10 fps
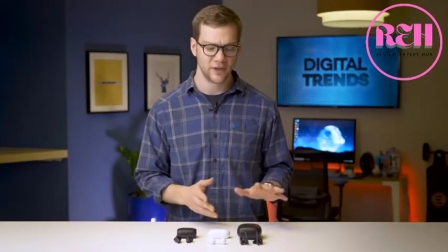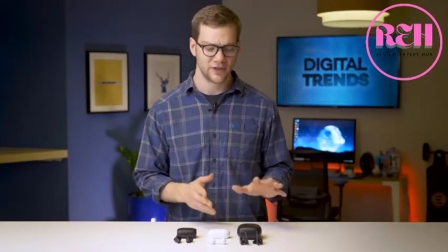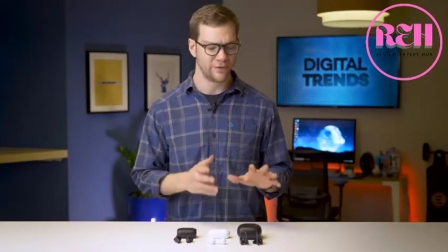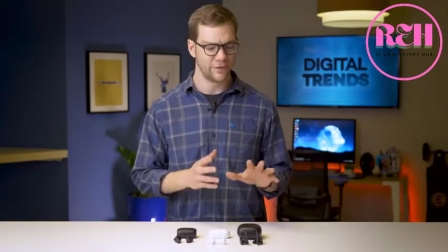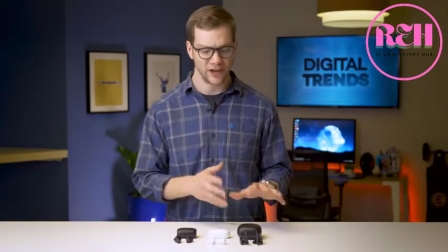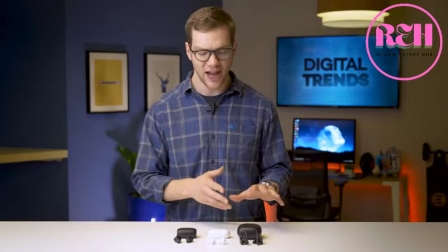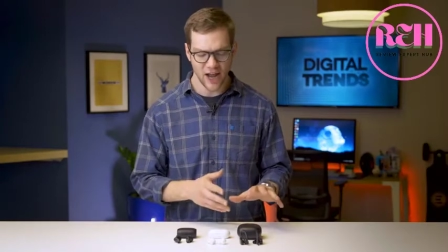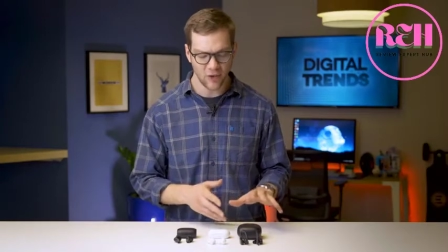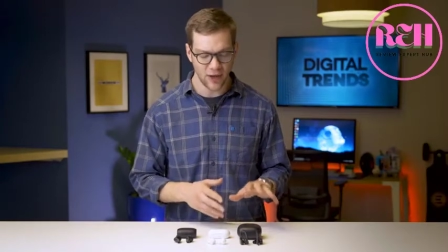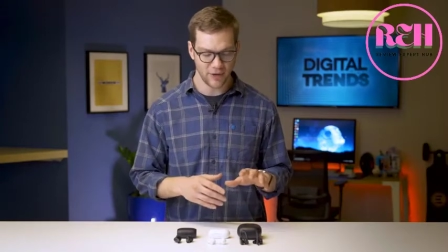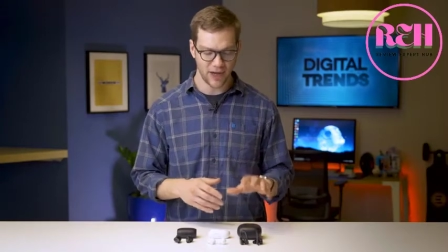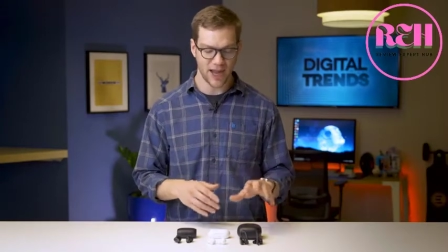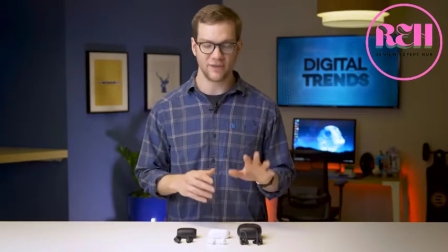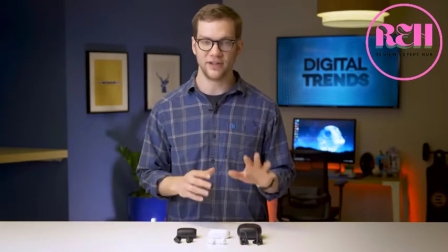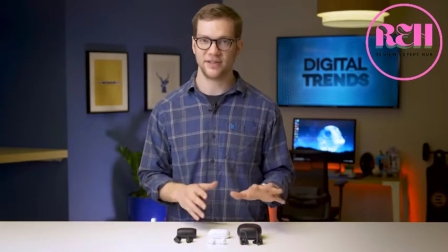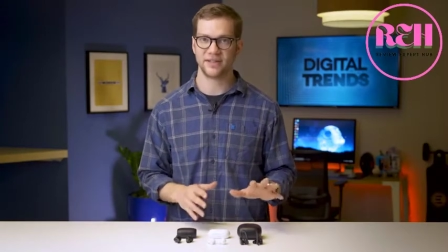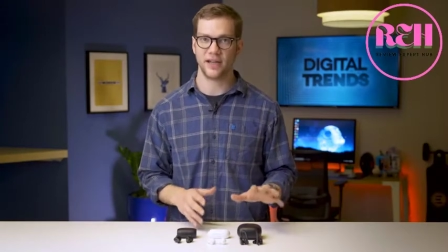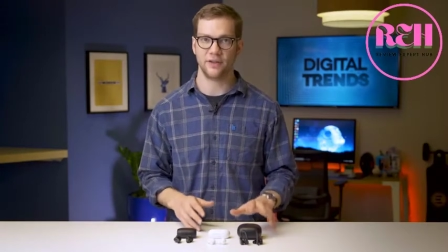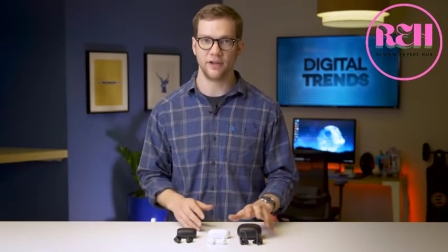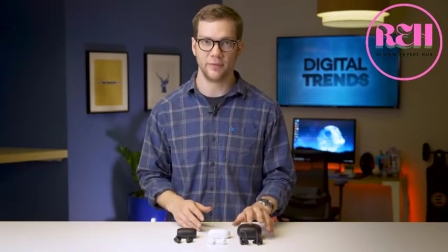so for now, I'm gonna have to
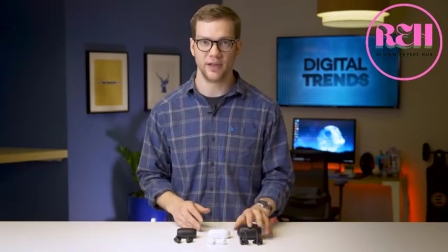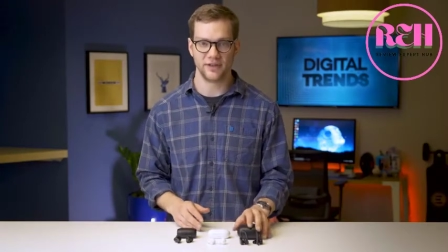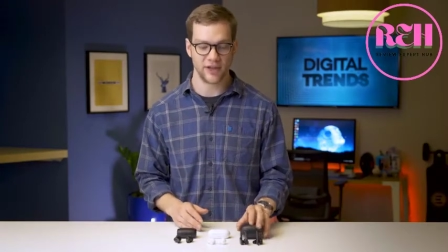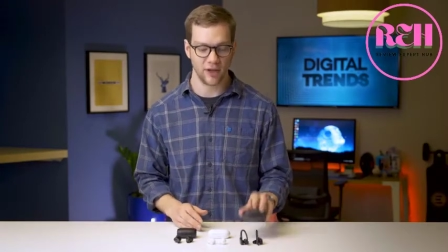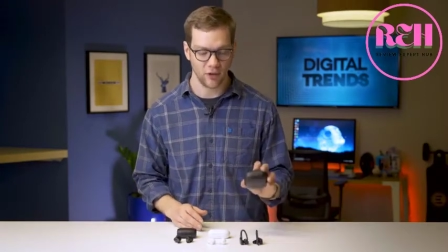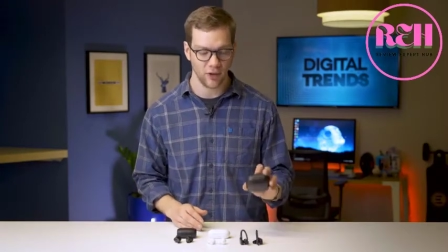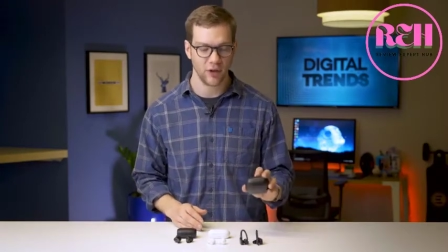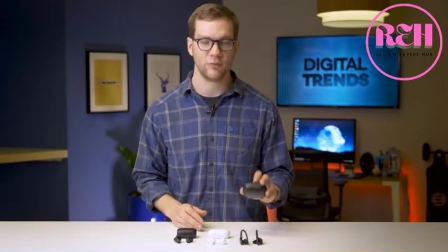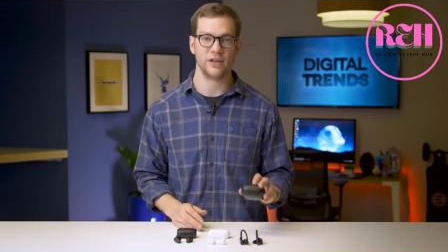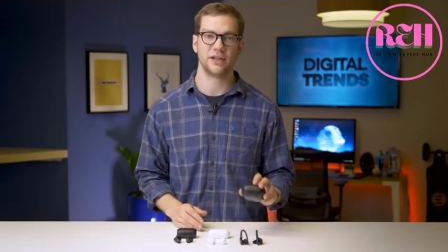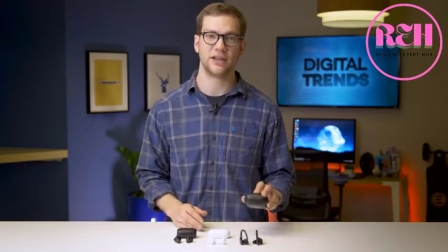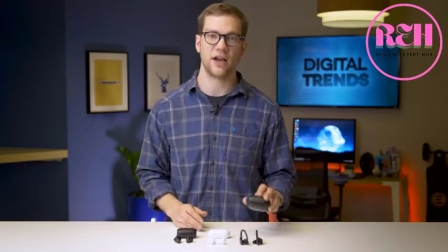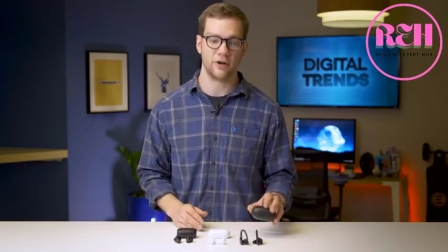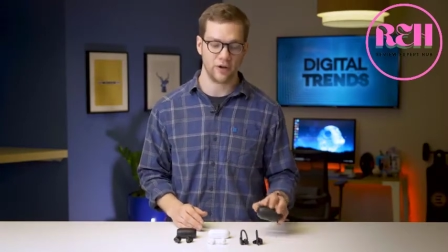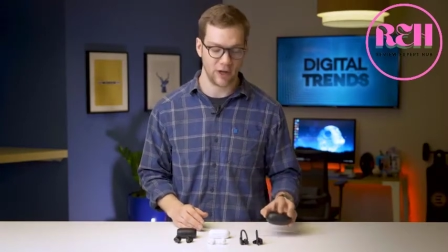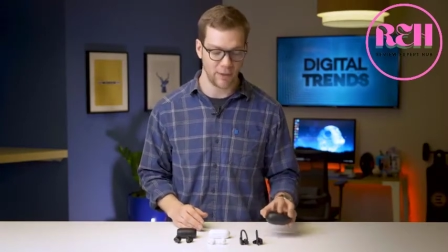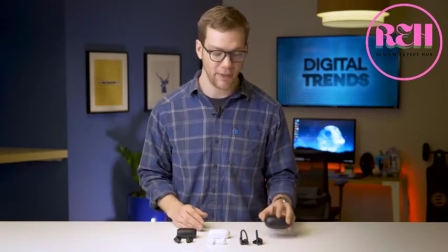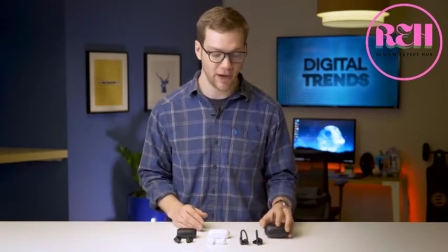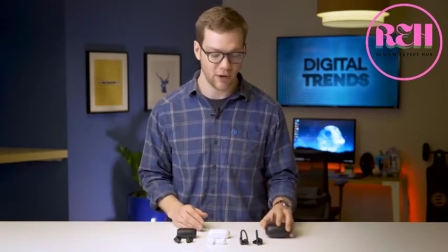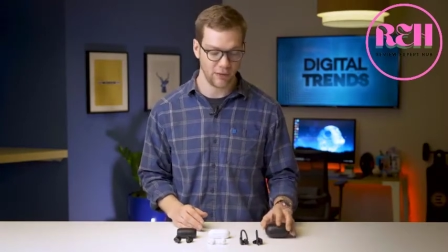discount them until we encounter a
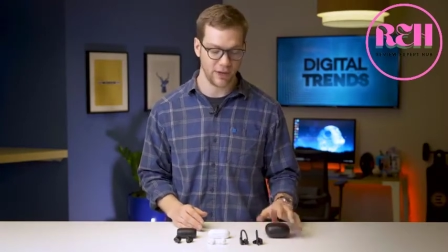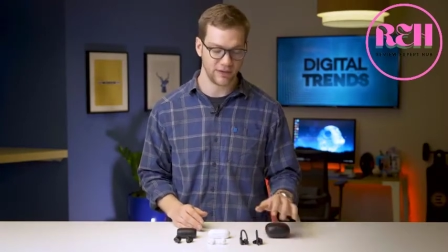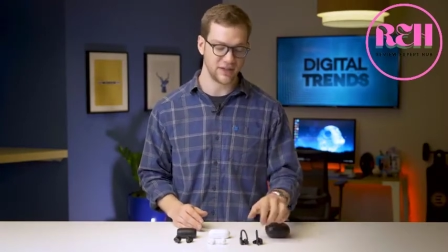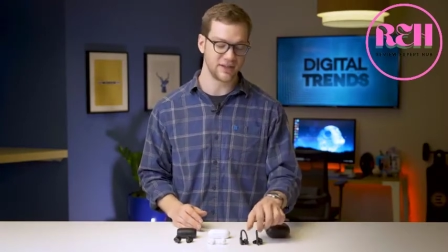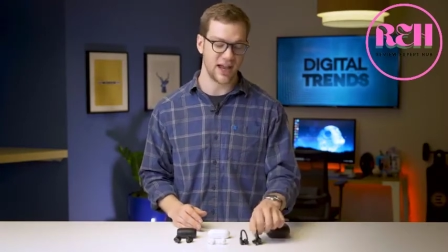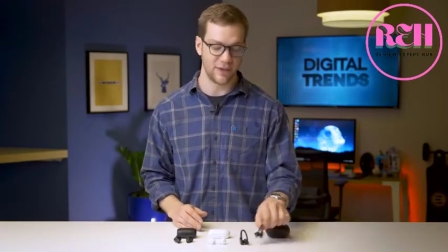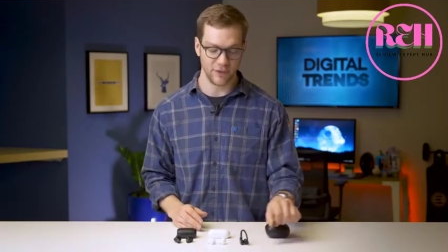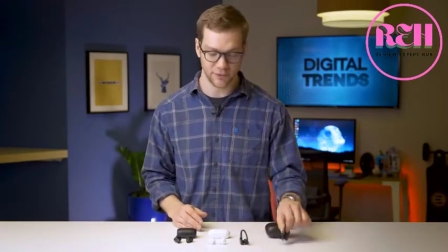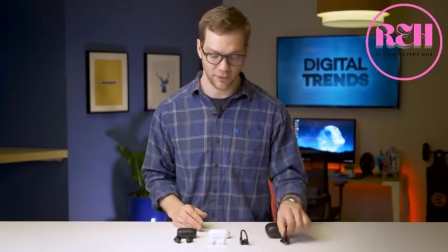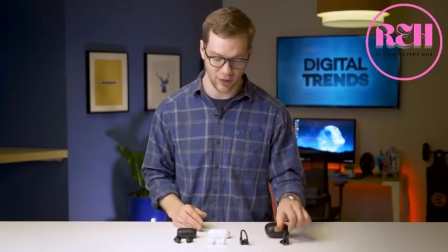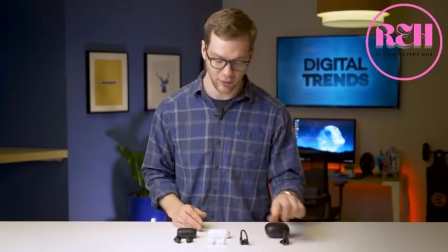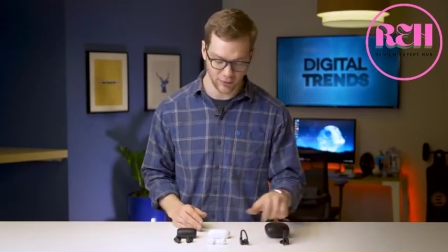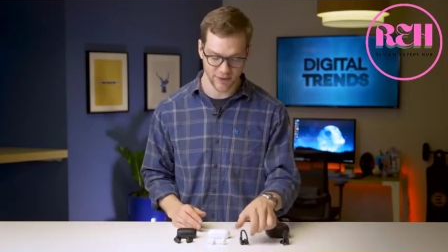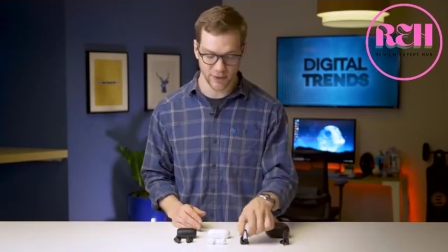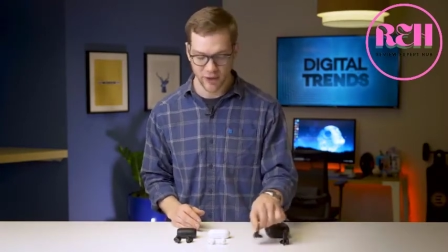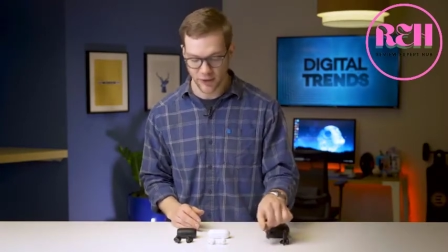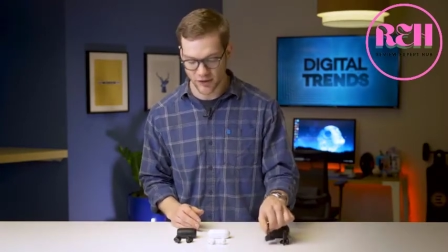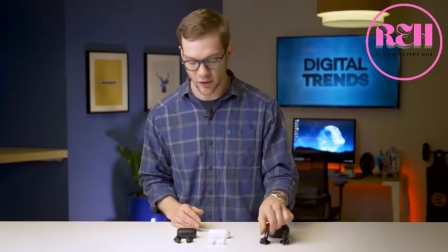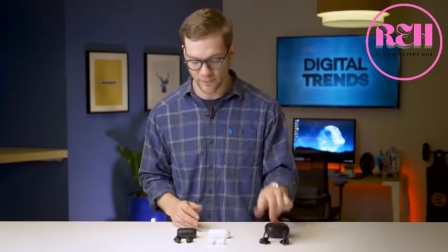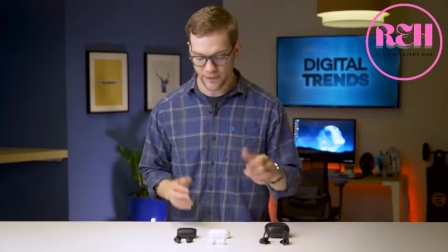pair that doesn't have those problems.
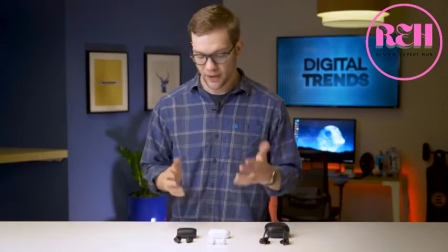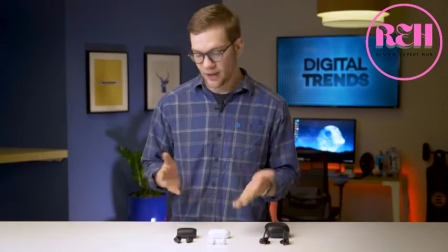So